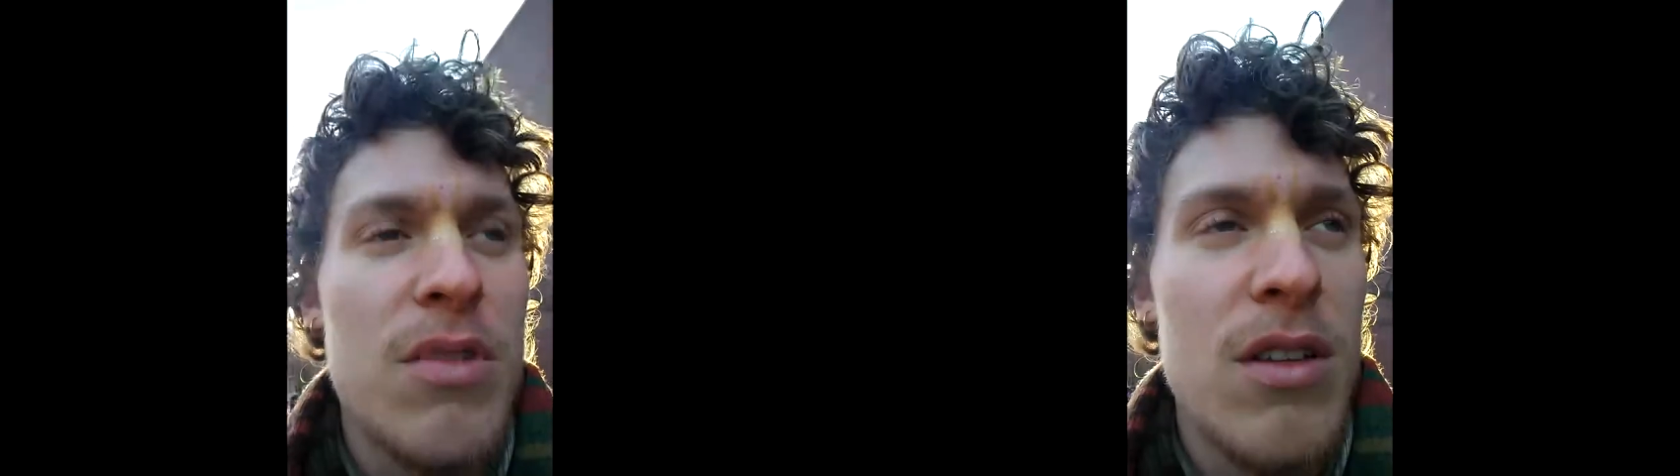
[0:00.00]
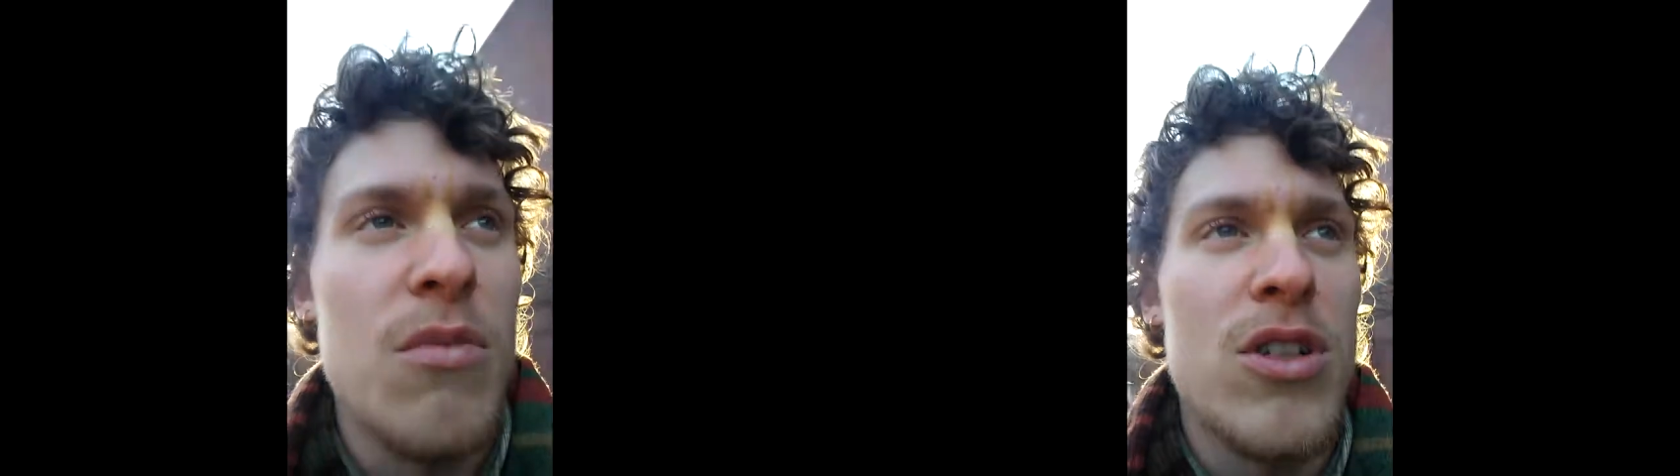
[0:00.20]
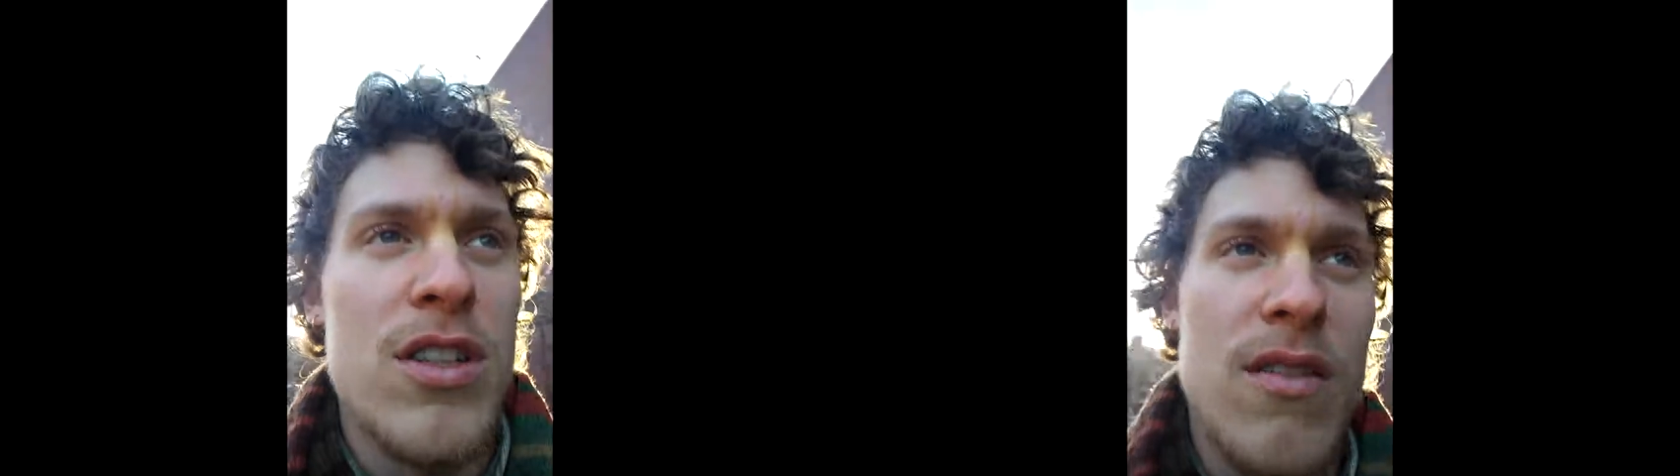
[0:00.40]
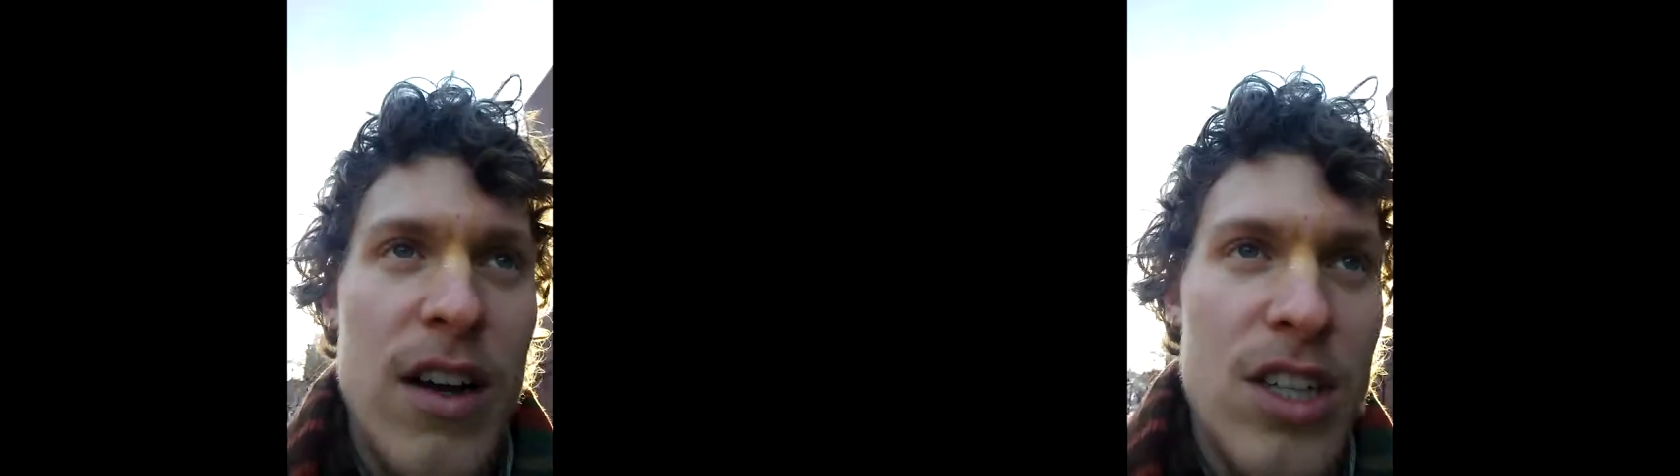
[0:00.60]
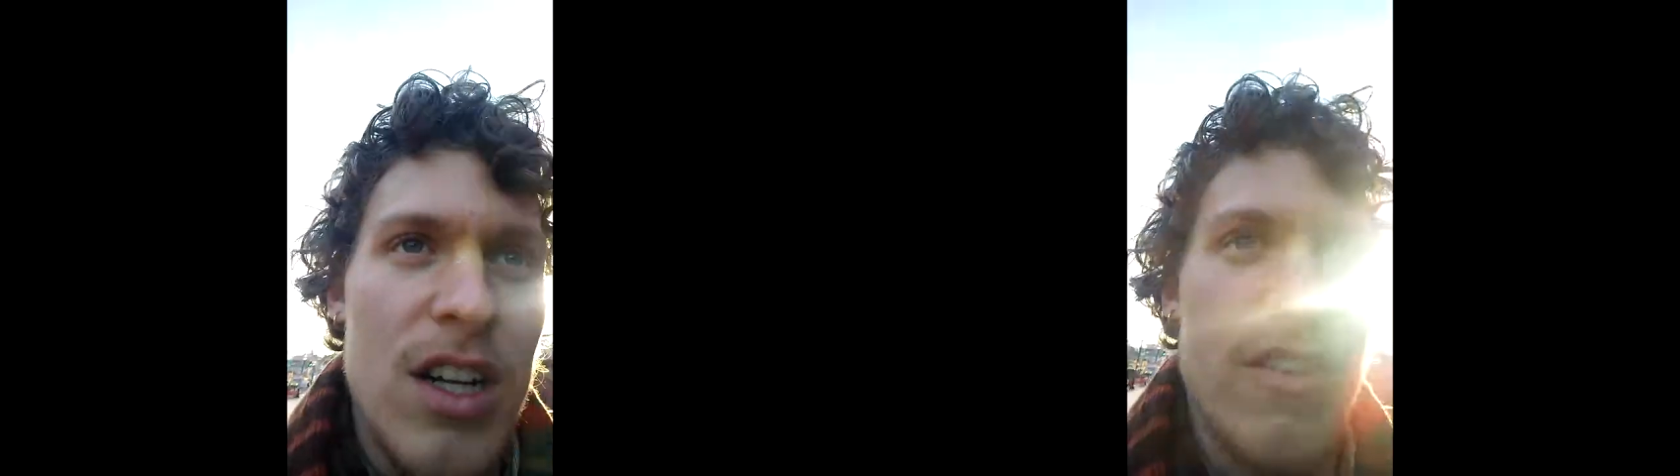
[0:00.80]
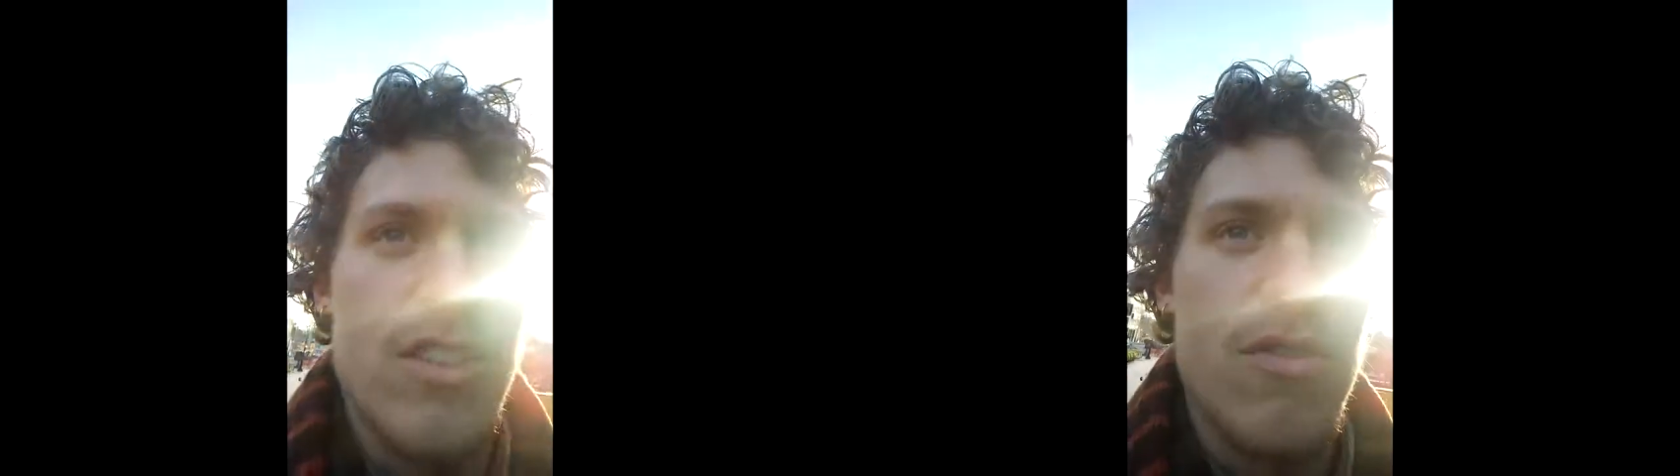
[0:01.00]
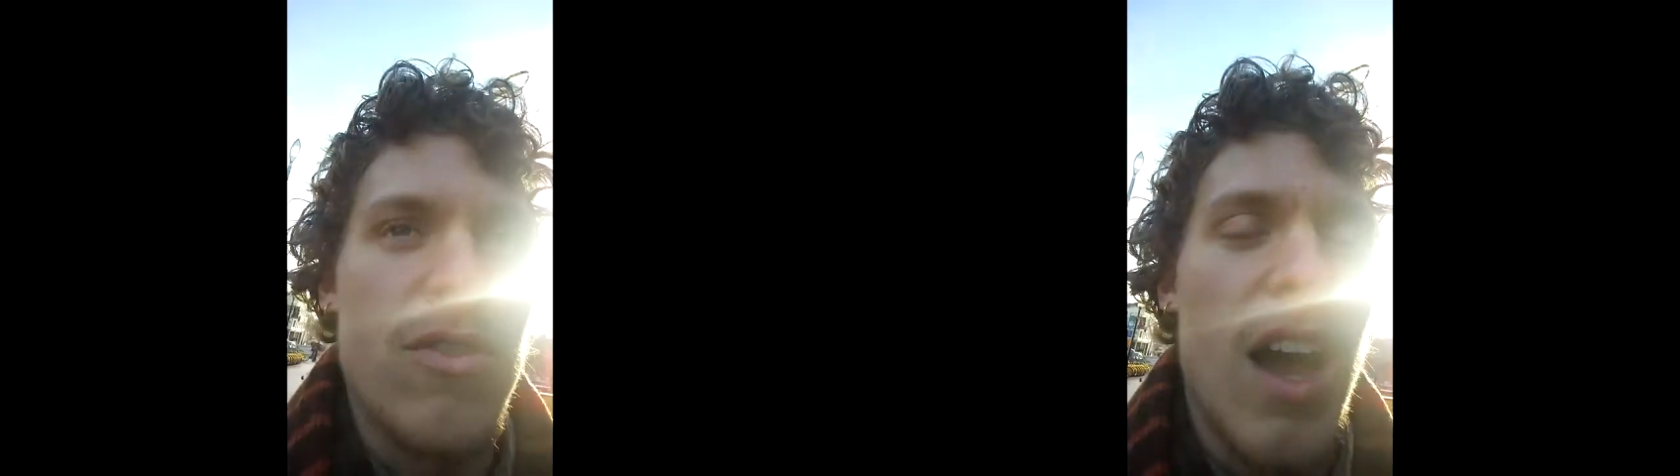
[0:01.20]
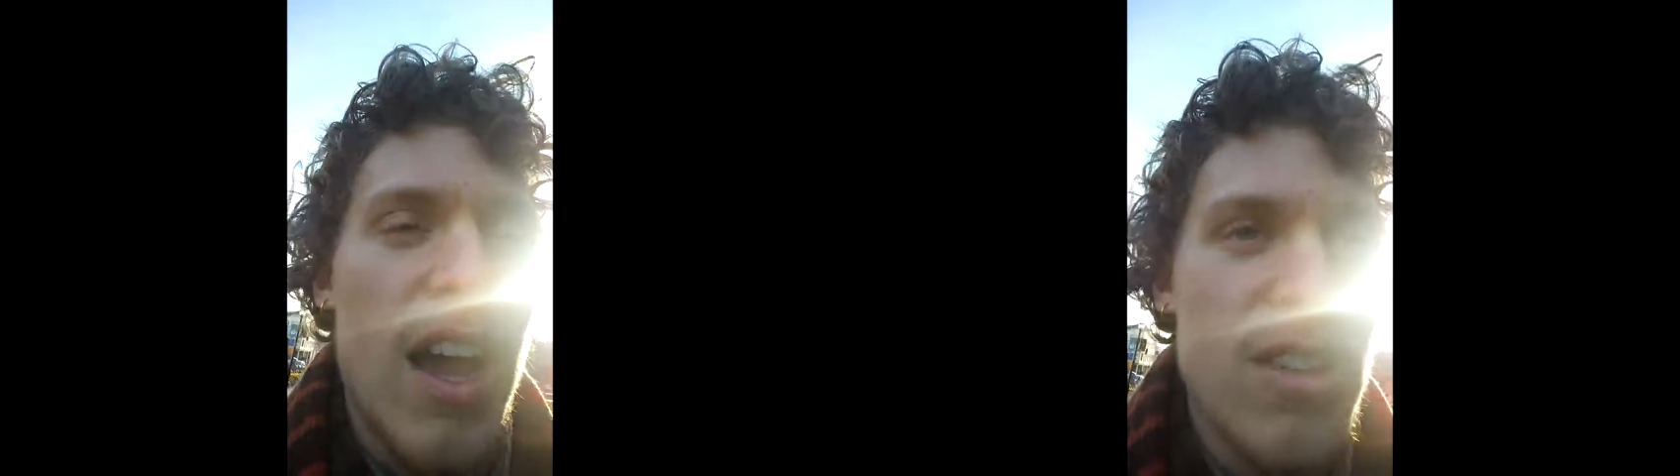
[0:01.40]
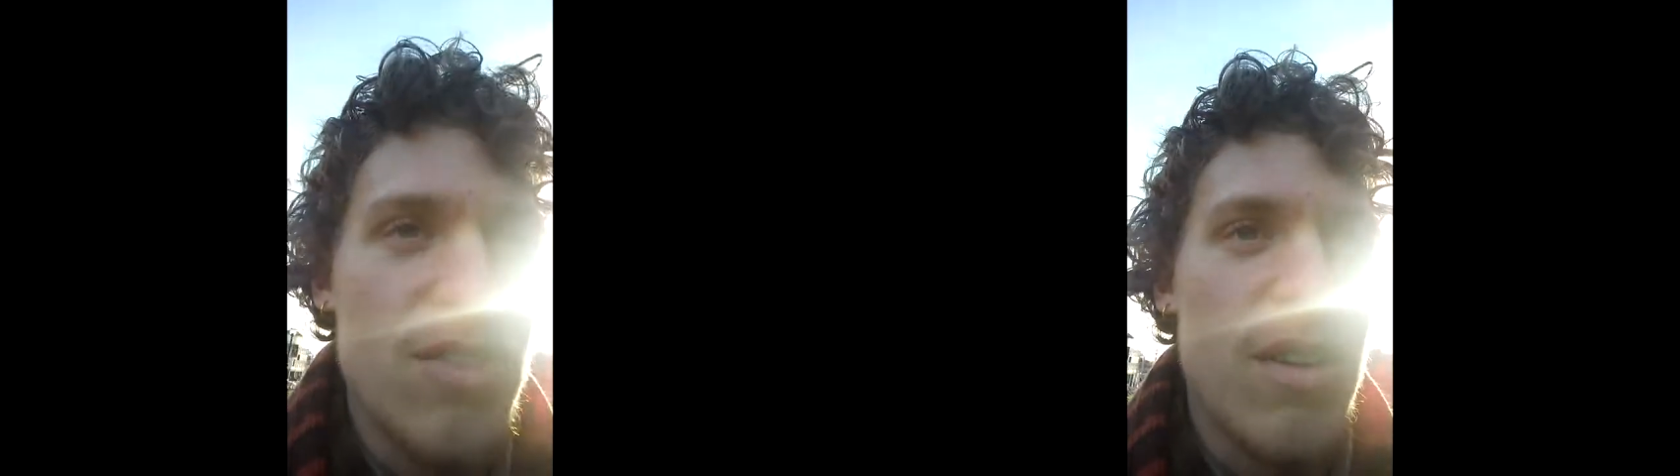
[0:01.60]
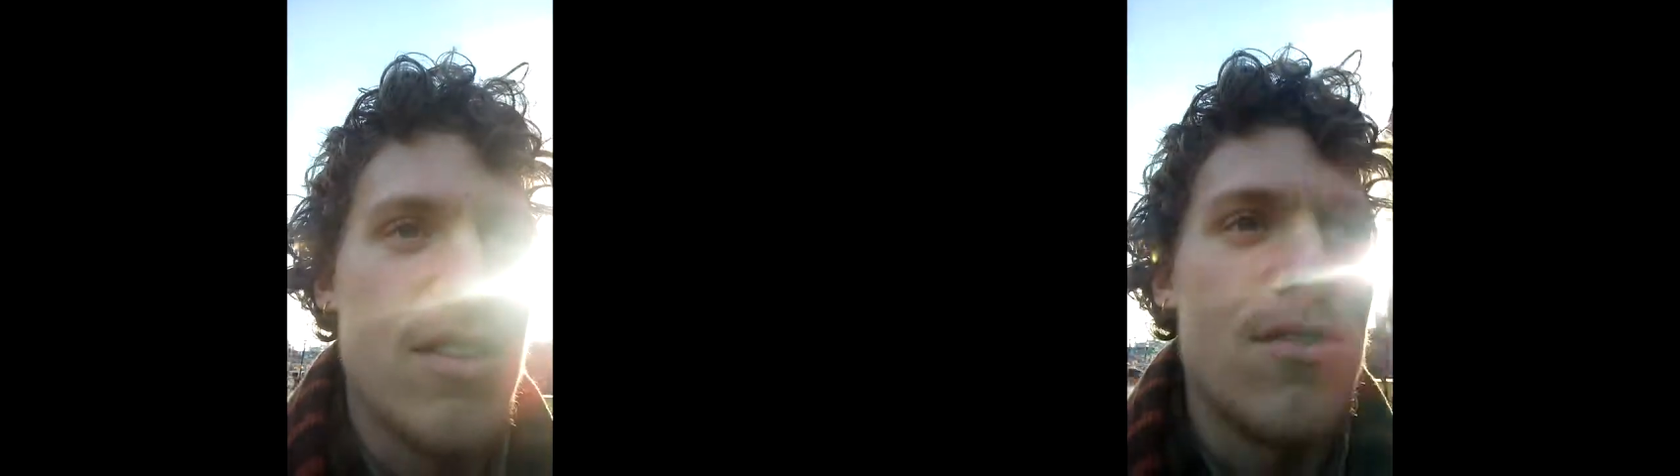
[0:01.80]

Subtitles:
but the mercy of the Vaishnavas who have kind to us,